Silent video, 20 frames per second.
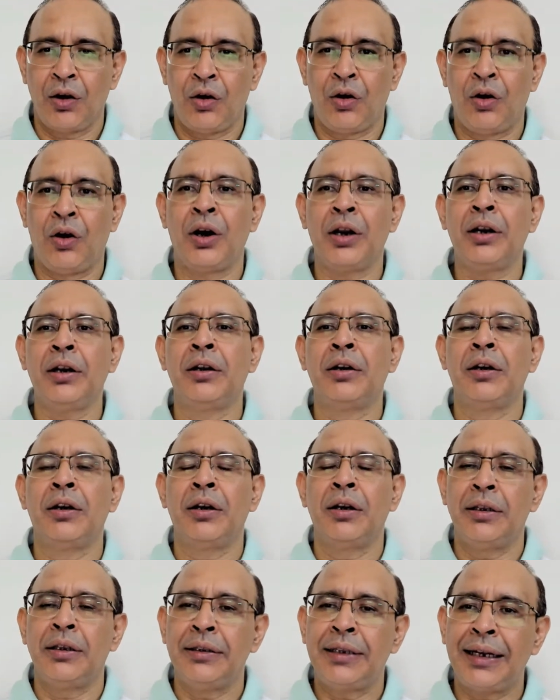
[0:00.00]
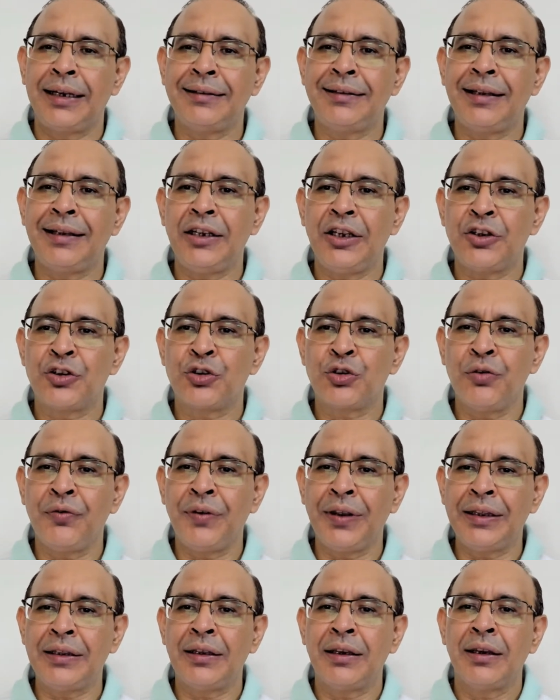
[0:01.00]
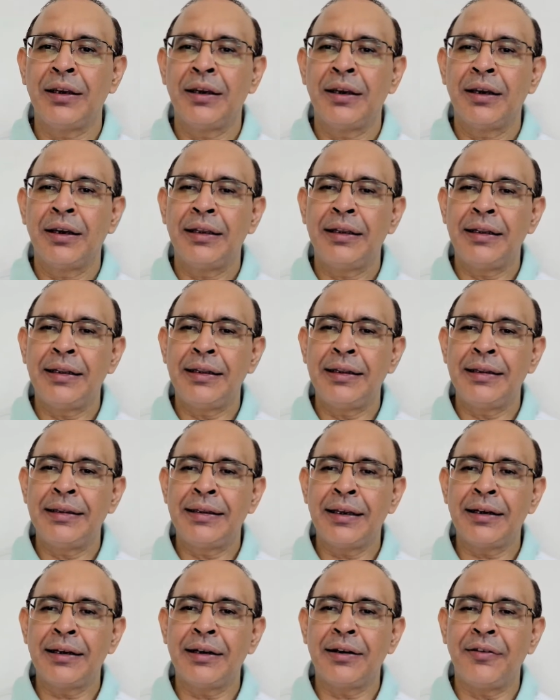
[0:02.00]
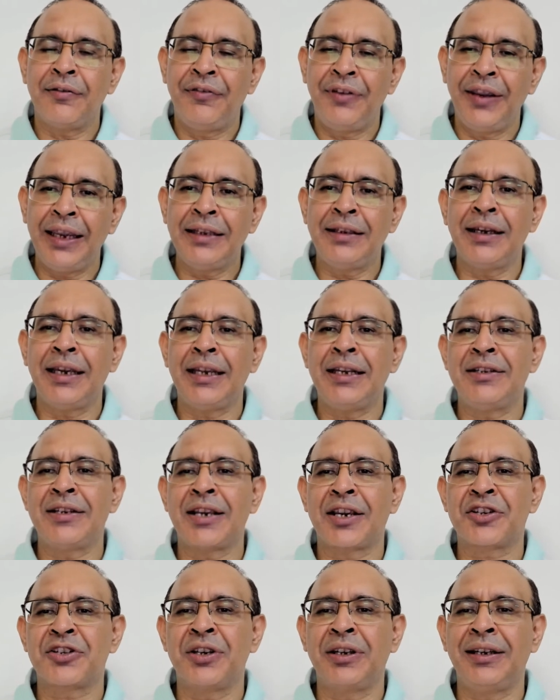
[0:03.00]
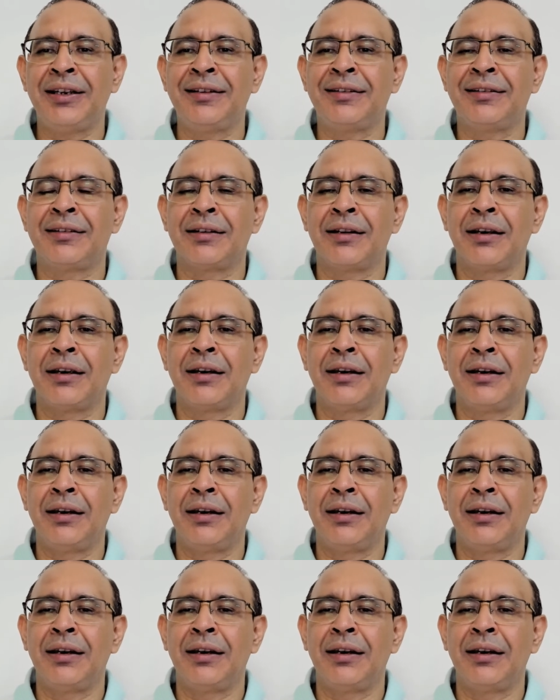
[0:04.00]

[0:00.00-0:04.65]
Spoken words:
Or there is an issue with the way the injection is